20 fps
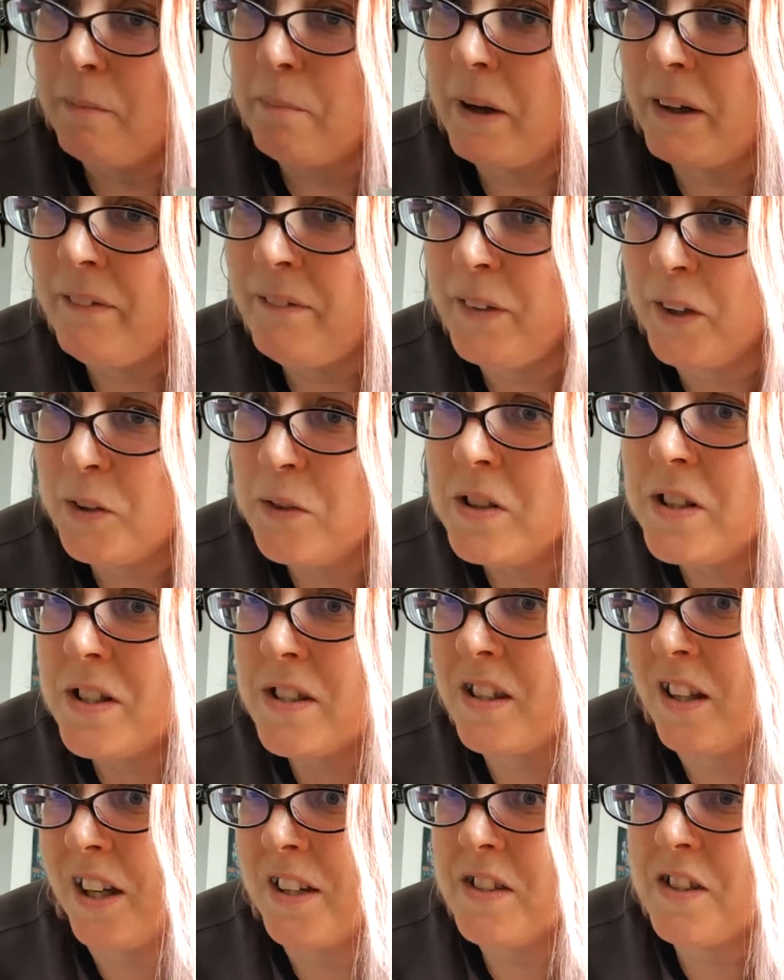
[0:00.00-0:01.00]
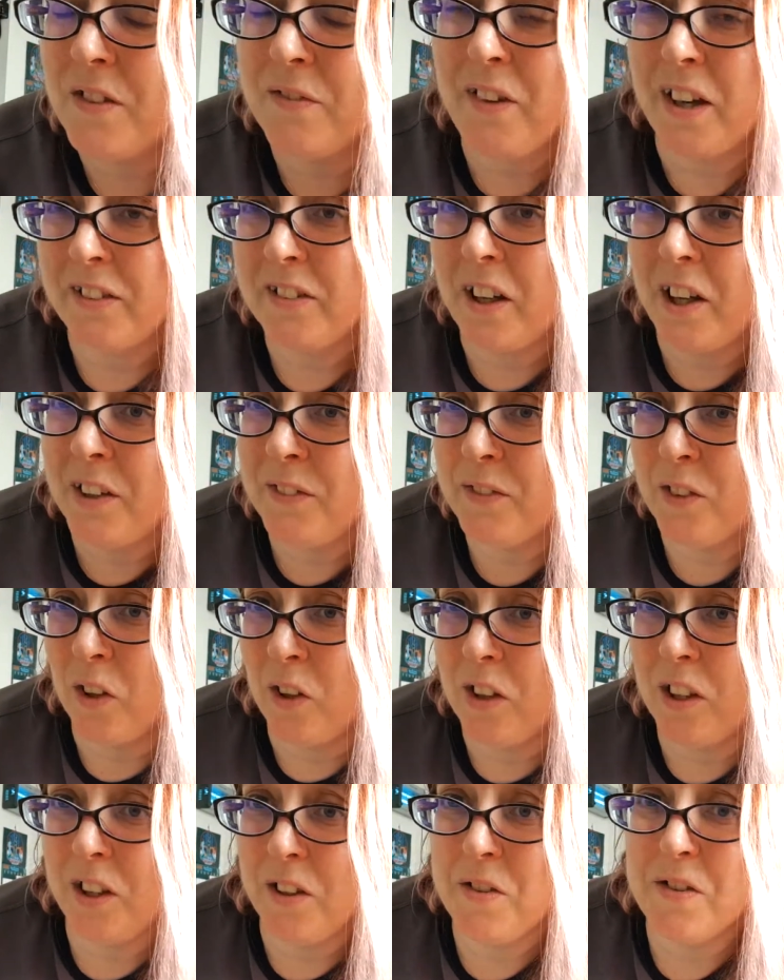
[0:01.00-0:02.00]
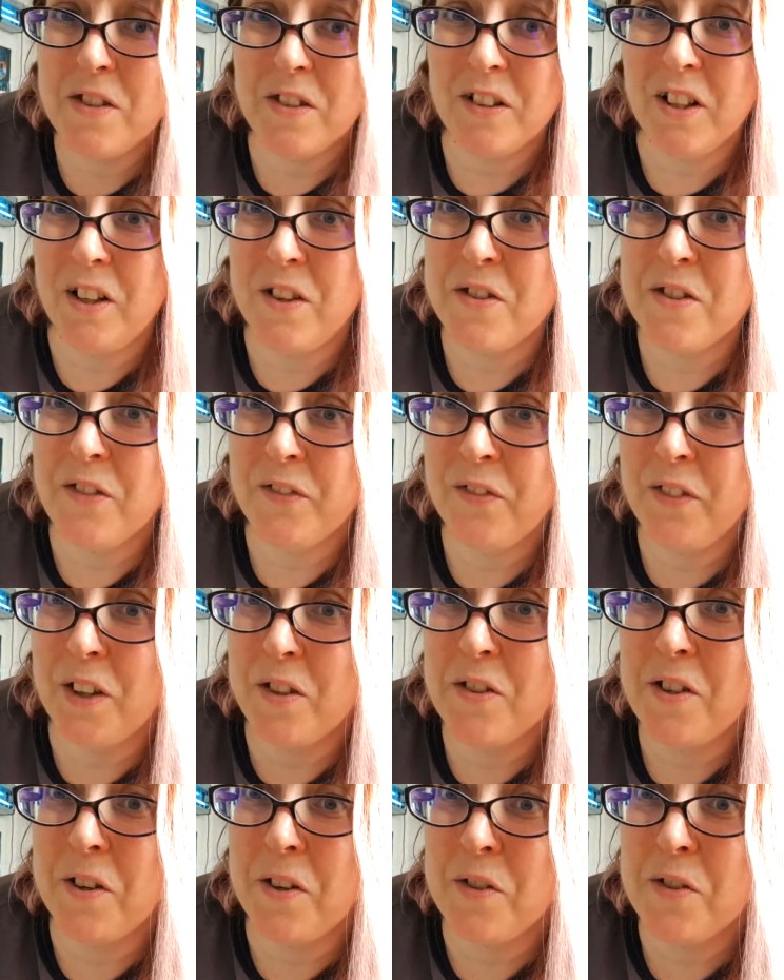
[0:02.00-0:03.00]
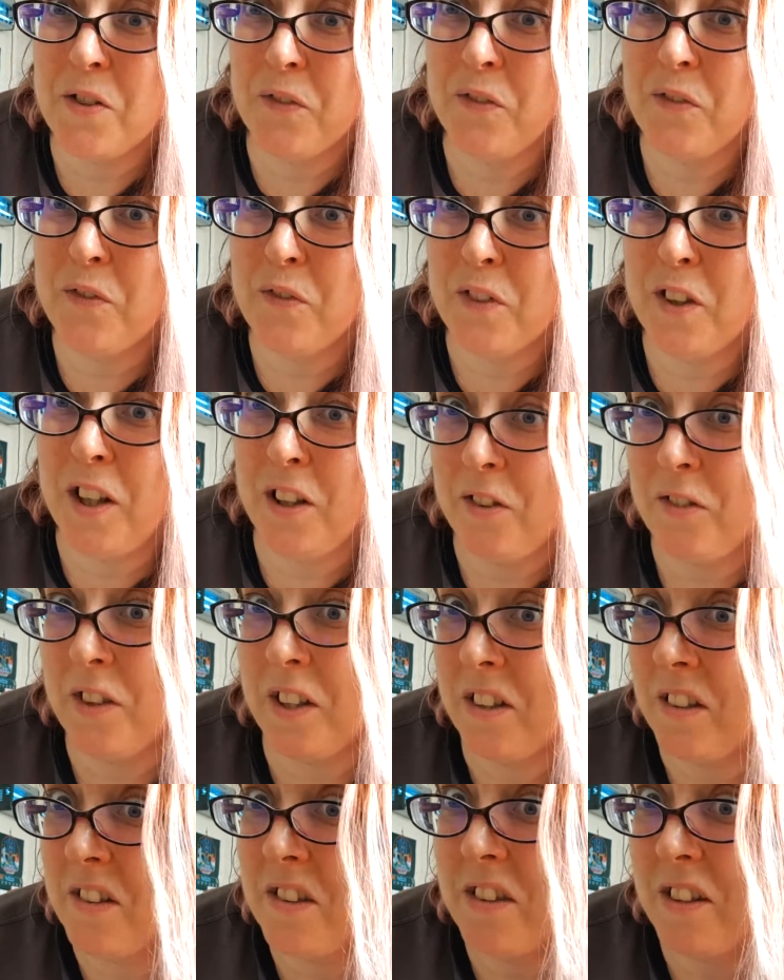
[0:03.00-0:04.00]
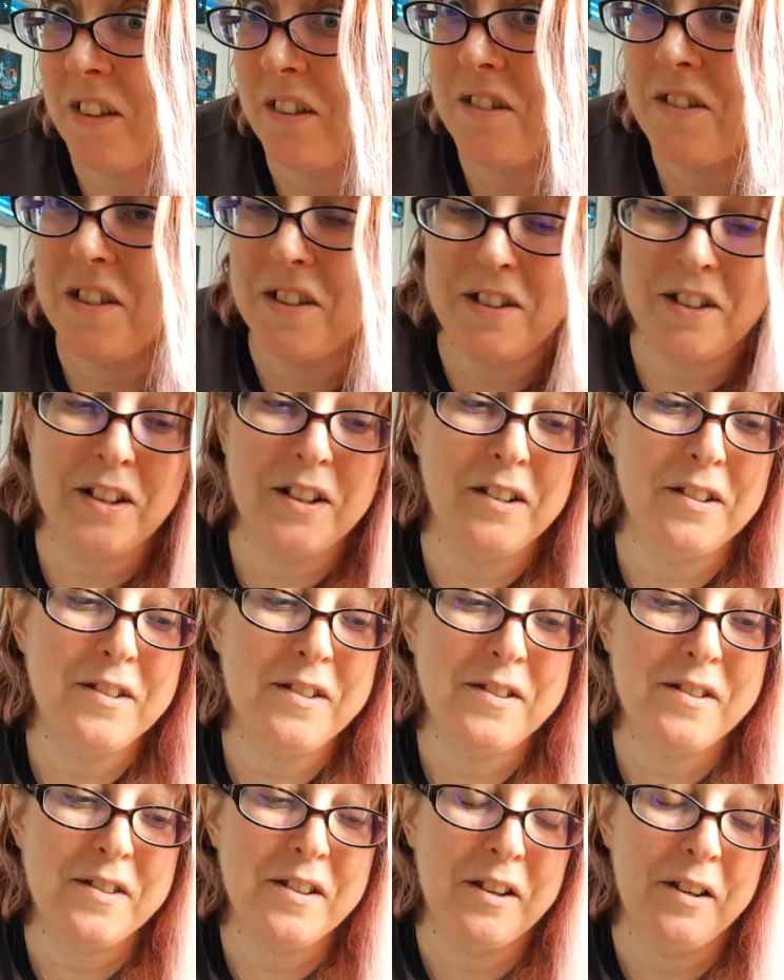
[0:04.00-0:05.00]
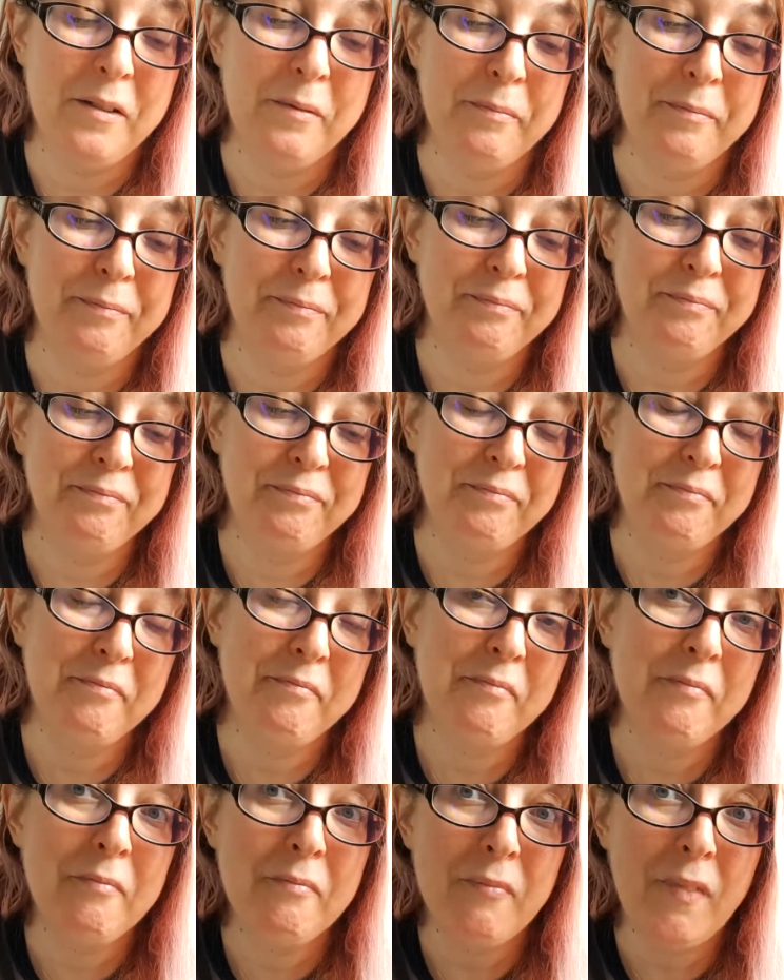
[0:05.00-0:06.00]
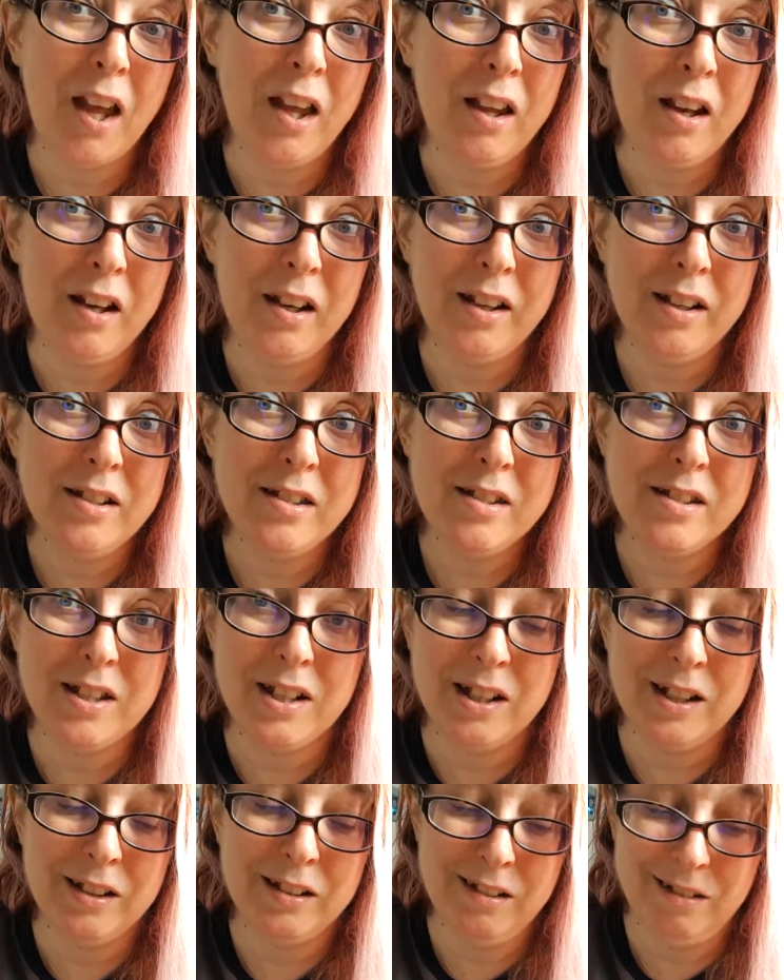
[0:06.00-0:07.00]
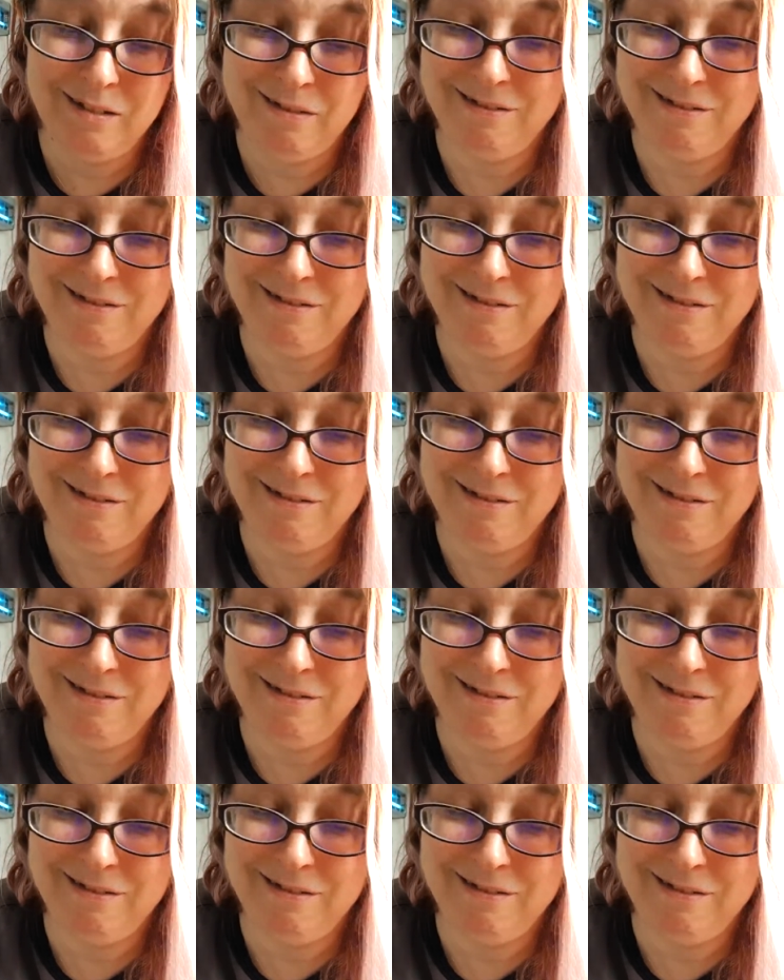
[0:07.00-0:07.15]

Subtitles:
my phone dislikes the fact that I've got loads and loads of photos of clothing and things that needs listing.